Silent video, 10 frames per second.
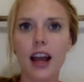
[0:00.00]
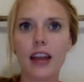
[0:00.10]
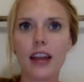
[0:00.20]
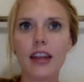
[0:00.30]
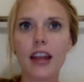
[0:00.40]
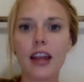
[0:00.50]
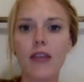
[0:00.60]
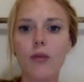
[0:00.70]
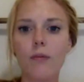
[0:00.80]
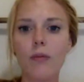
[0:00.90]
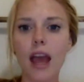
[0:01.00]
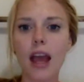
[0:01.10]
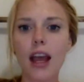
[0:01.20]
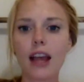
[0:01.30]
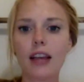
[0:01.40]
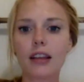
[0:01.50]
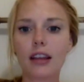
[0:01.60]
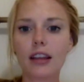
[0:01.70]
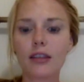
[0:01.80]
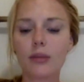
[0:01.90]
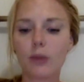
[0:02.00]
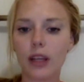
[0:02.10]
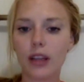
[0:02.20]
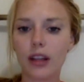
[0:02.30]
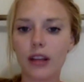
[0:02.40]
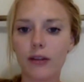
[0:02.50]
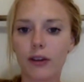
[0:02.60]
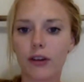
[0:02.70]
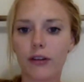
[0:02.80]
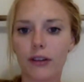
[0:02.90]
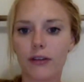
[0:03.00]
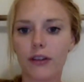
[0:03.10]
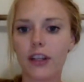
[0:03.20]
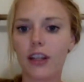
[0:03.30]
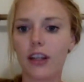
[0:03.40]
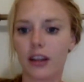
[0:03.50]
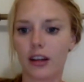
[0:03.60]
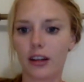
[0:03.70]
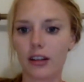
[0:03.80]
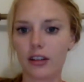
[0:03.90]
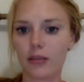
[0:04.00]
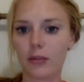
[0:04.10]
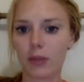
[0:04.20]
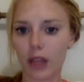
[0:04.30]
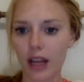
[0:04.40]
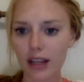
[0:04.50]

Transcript: I think they met at least weekly for 50 years plus.